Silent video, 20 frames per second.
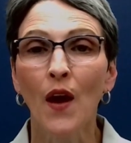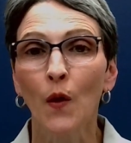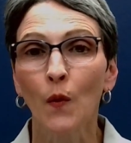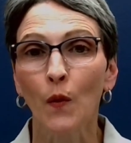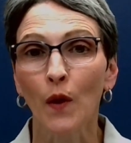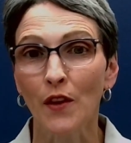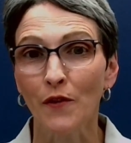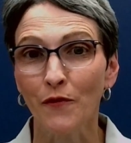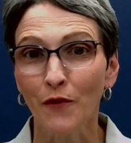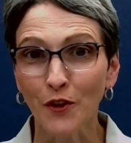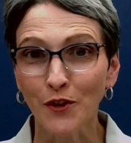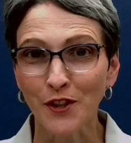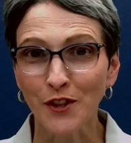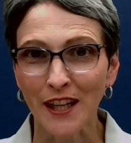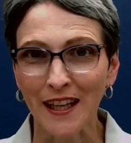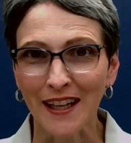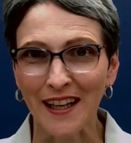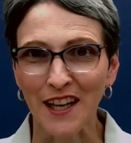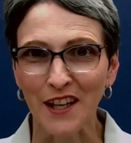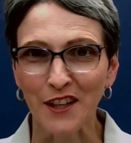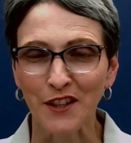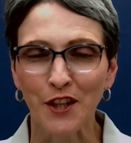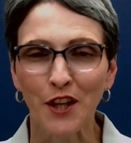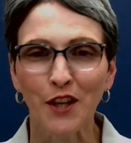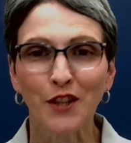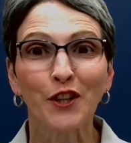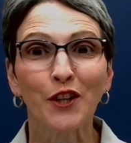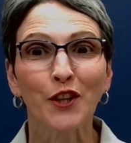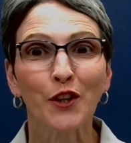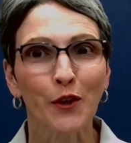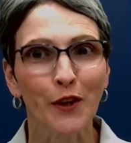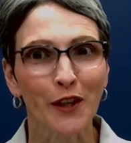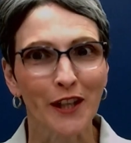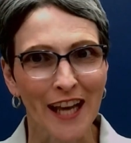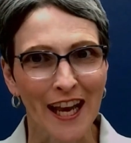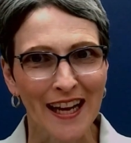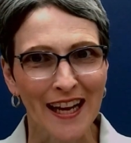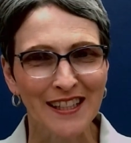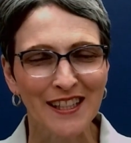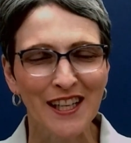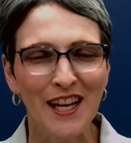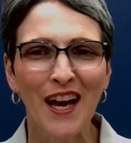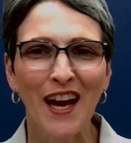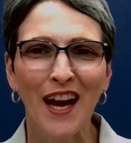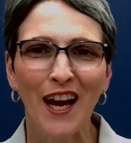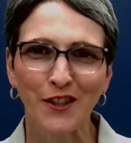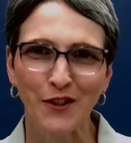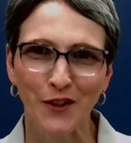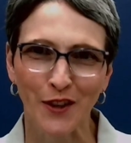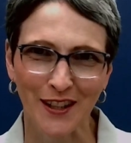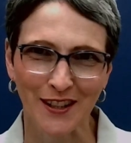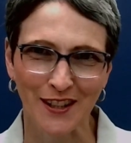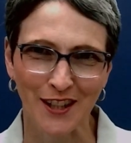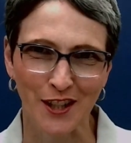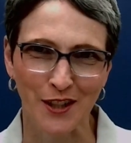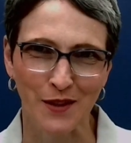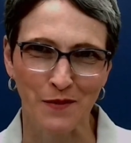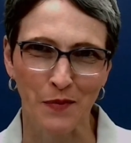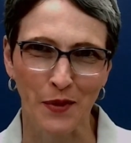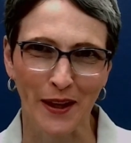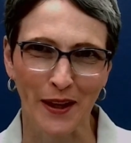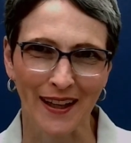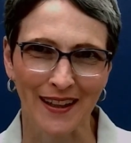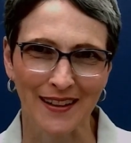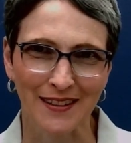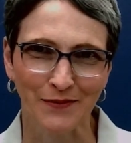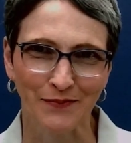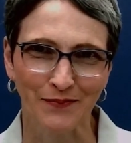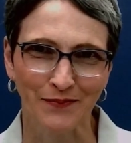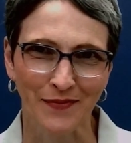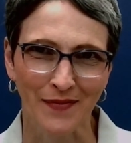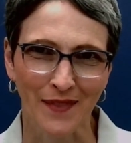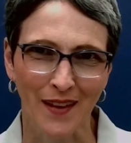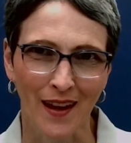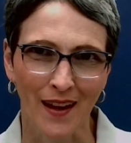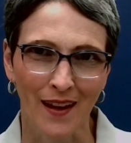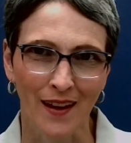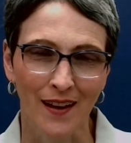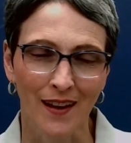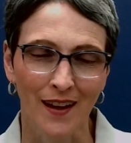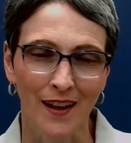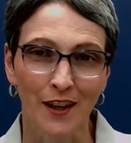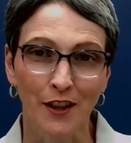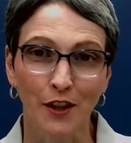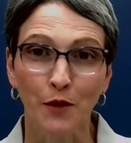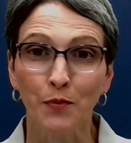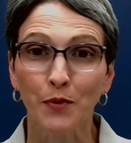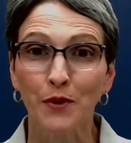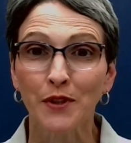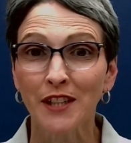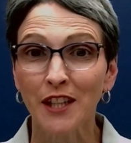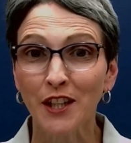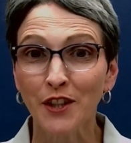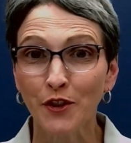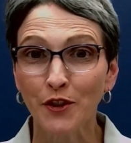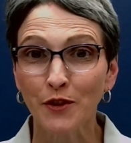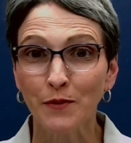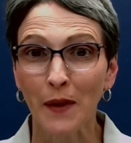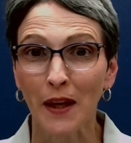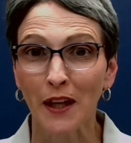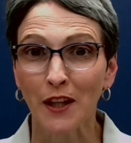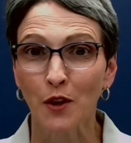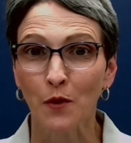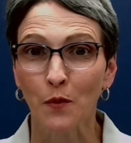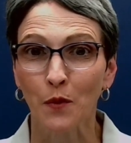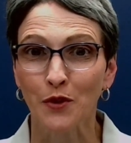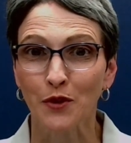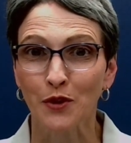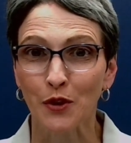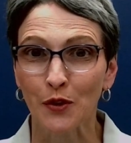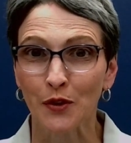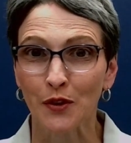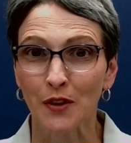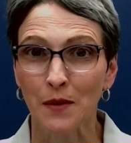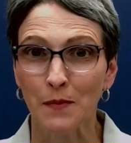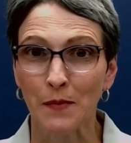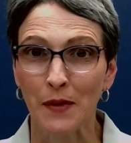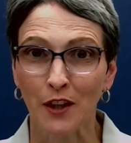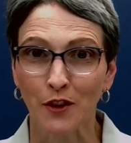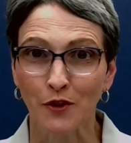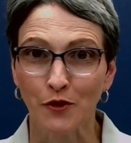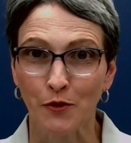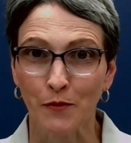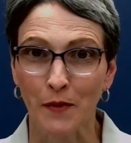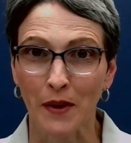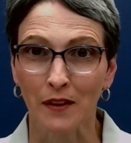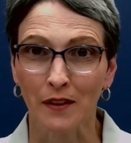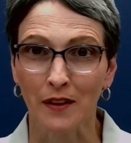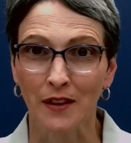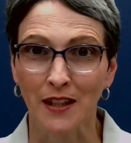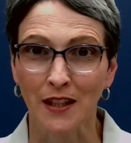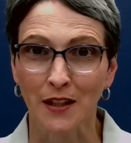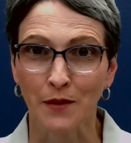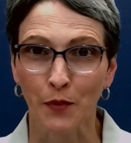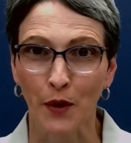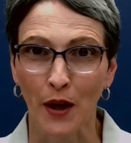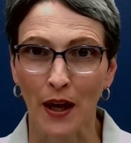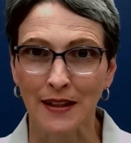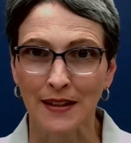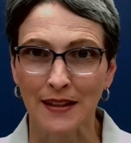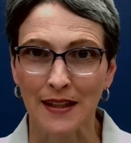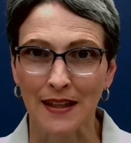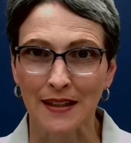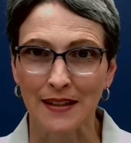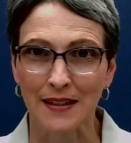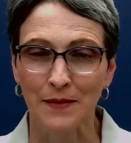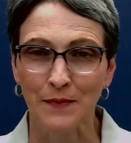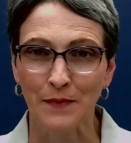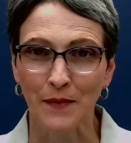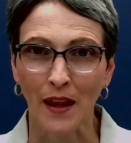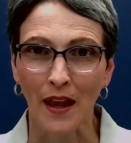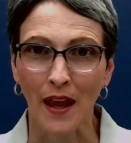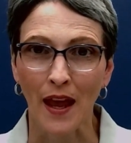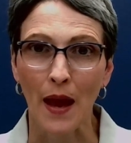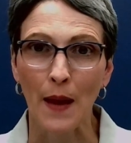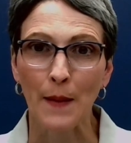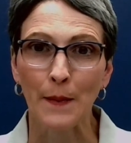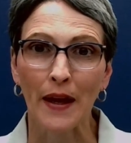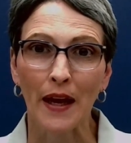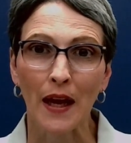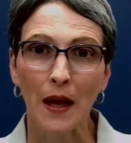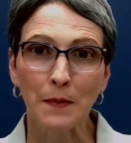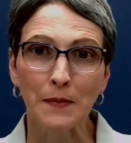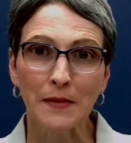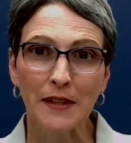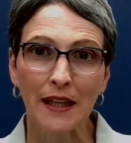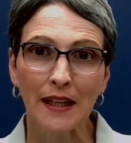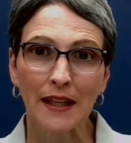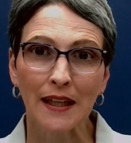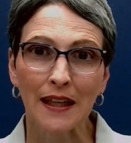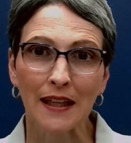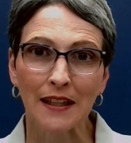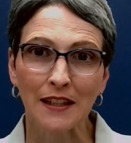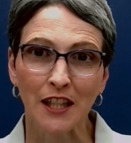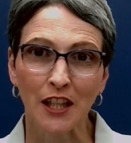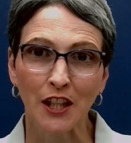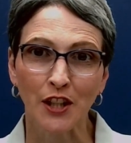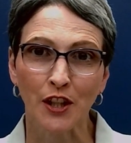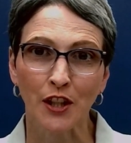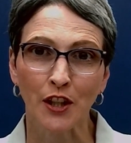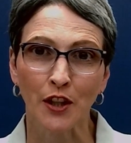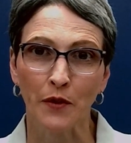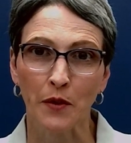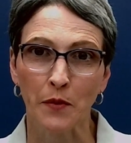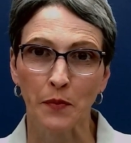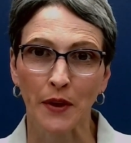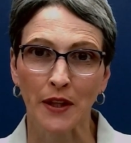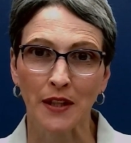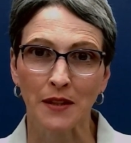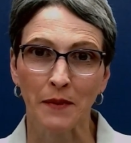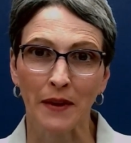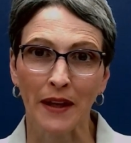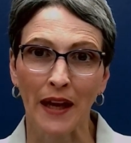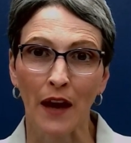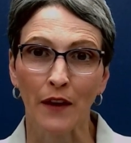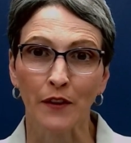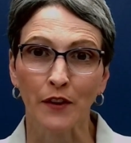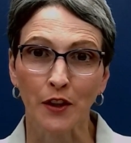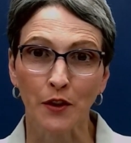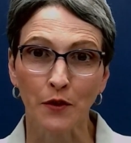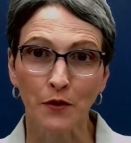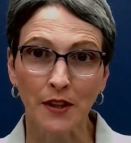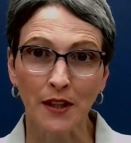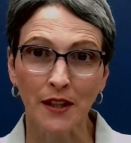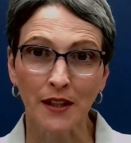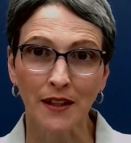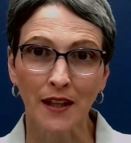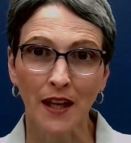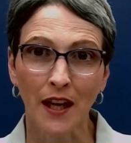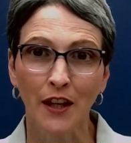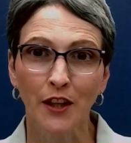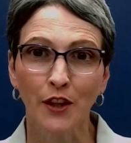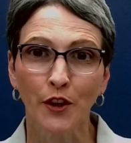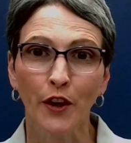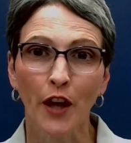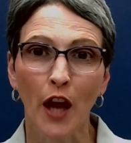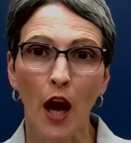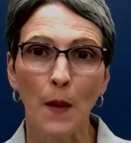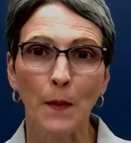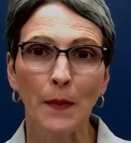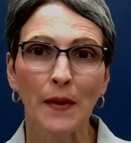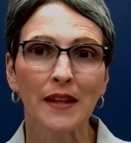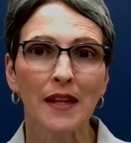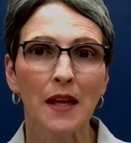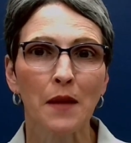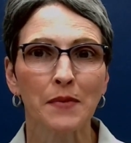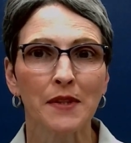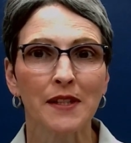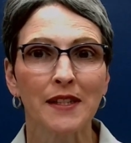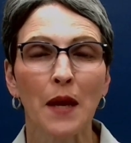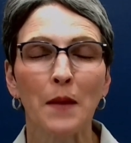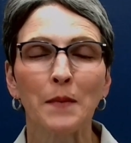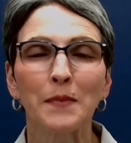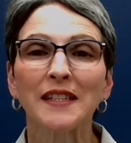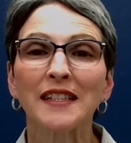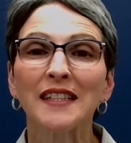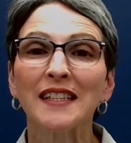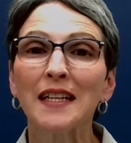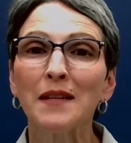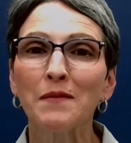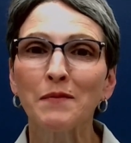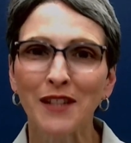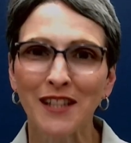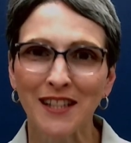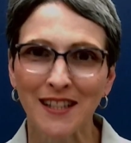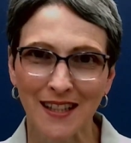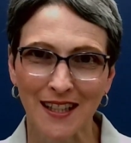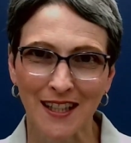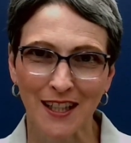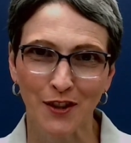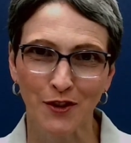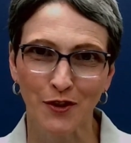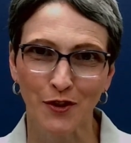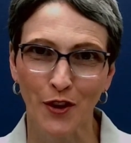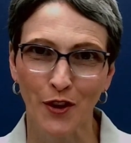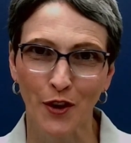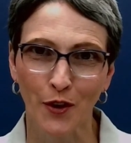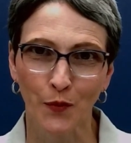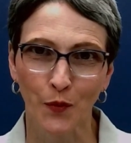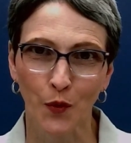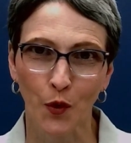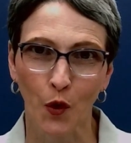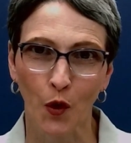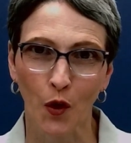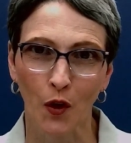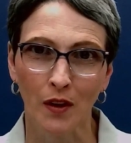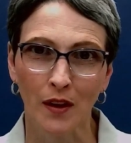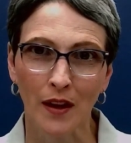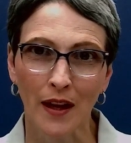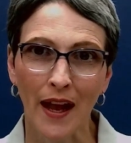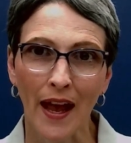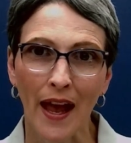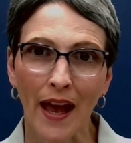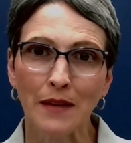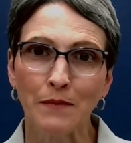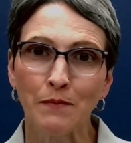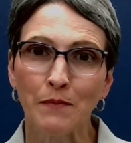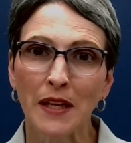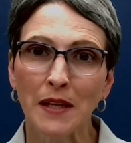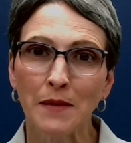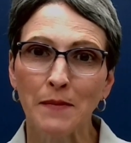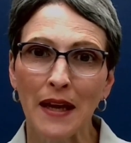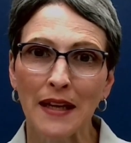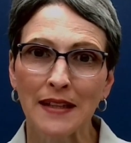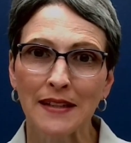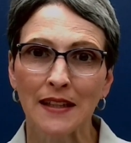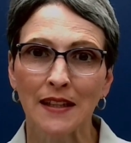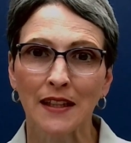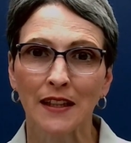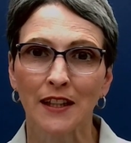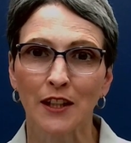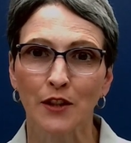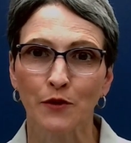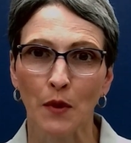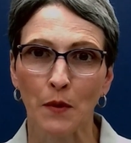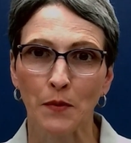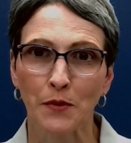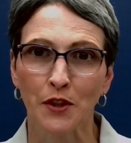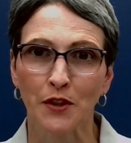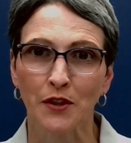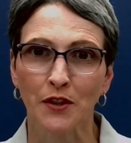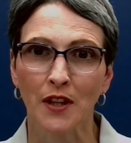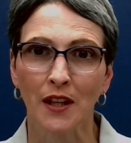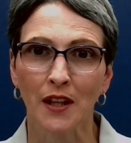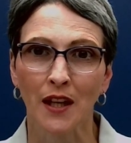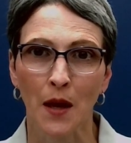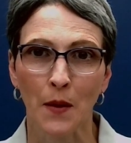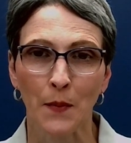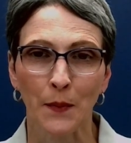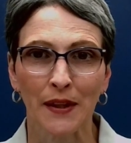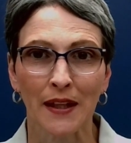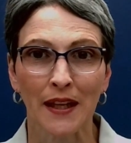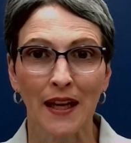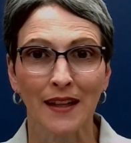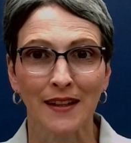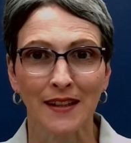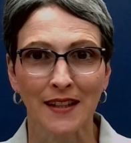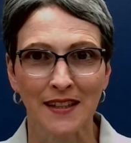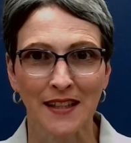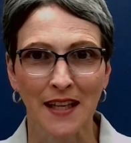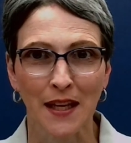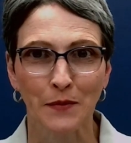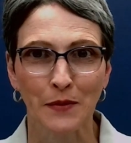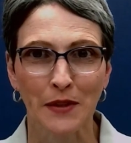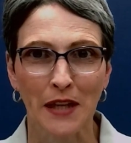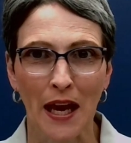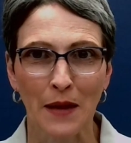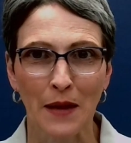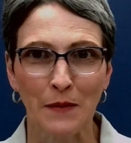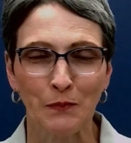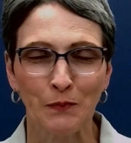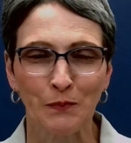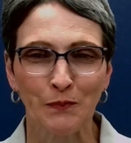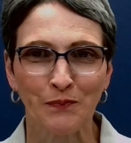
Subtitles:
Well, the first thing is to create a transition plan. Your procedures manual will certainly be instrumental in this process. And by updating and teaching your replacement how to use it, you're helping them step seamlessly into their role and minimizing the disruptions to the company at the same time.